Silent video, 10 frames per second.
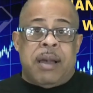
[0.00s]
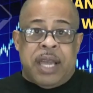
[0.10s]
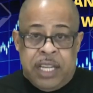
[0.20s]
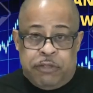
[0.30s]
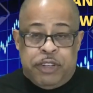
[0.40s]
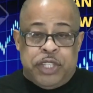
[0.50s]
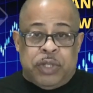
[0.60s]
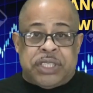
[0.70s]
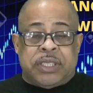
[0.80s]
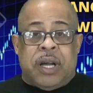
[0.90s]

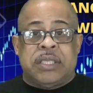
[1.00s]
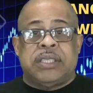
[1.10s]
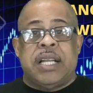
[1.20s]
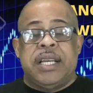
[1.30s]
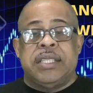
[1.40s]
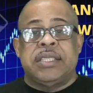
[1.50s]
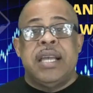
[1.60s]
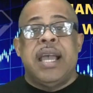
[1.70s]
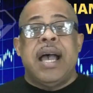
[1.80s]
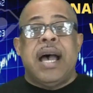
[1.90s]
individual stocks, that is,
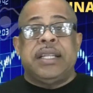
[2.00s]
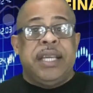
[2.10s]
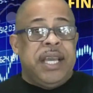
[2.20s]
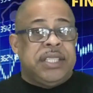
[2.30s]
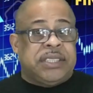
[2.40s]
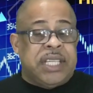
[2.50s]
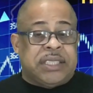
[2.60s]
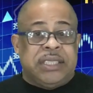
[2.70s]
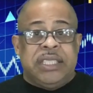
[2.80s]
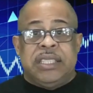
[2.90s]
at the age
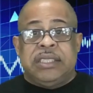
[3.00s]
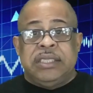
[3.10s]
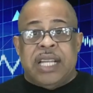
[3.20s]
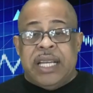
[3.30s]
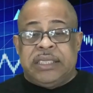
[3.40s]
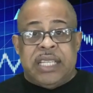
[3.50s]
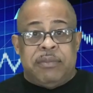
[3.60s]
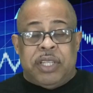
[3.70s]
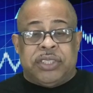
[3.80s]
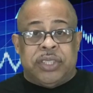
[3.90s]
60, 9, 10
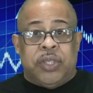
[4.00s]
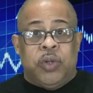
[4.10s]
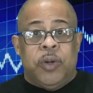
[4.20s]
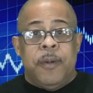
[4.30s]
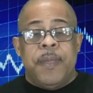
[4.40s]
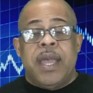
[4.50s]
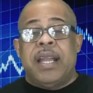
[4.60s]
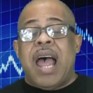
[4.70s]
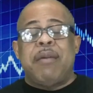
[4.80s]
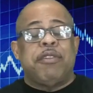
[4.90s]
months ago.
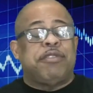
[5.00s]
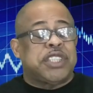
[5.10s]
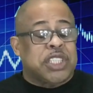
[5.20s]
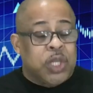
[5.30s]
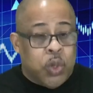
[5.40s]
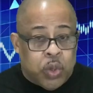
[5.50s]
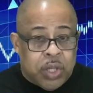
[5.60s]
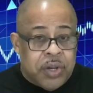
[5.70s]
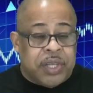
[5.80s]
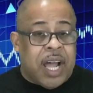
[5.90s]
And I'm a slow
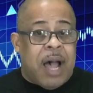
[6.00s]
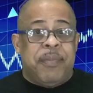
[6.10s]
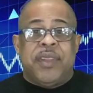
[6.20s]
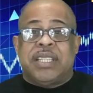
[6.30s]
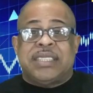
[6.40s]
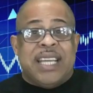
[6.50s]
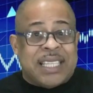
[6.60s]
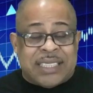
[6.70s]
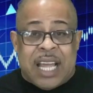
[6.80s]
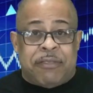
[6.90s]
learner. I'm not
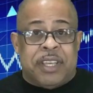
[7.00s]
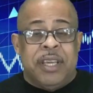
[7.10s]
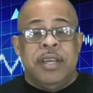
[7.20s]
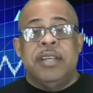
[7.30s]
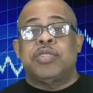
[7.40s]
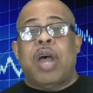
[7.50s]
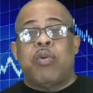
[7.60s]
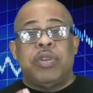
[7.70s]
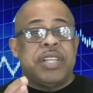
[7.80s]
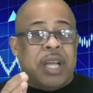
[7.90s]
tech savvy. So I
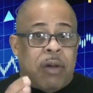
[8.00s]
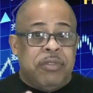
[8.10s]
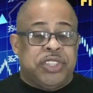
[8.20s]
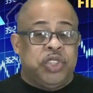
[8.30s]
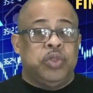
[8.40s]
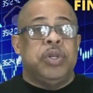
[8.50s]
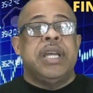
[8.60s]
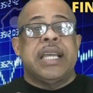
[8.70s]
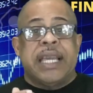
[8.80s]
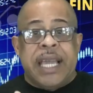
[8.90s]
want to encourage you,
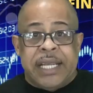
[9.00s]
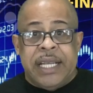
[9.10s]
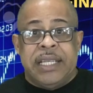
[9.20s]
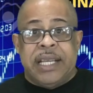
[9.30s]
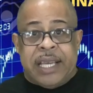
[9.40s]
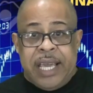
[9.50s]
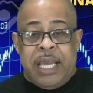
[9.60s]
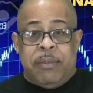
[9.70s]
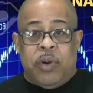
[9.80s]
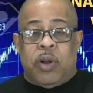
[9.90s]
get in the
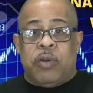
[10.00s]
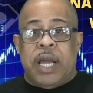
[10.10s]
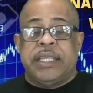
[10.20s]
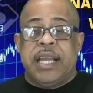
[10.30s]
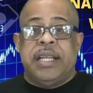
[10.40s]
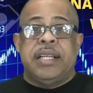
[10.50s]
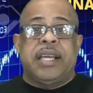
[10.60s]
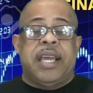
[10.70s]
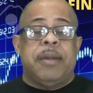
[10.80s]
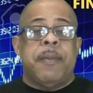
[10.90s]
game, all right? Get in the
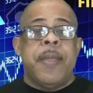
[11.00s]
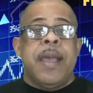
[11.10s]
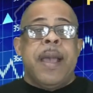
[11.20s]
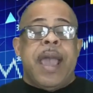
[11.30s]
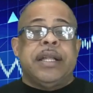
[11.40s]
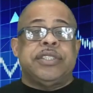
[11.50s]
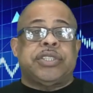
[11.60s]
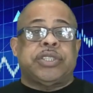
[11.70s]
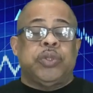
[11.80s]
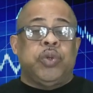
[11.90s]
game. And
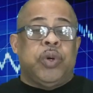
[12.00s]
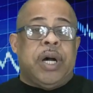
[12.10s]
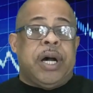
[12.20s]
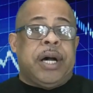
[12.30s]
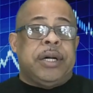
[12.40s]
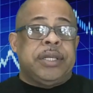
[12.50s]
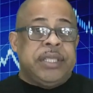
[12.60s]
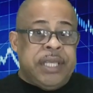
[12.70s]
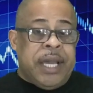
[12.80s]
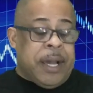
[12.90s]
so, uh,
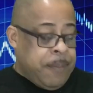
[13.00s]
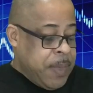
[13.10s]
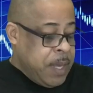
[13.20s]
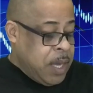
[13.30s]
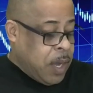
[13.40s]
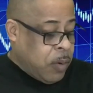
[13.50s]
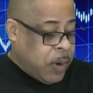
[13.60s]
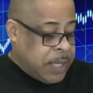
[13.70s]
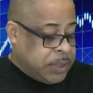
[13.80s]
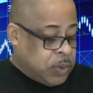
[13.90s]
yeah all
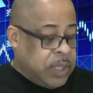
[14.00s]
right, so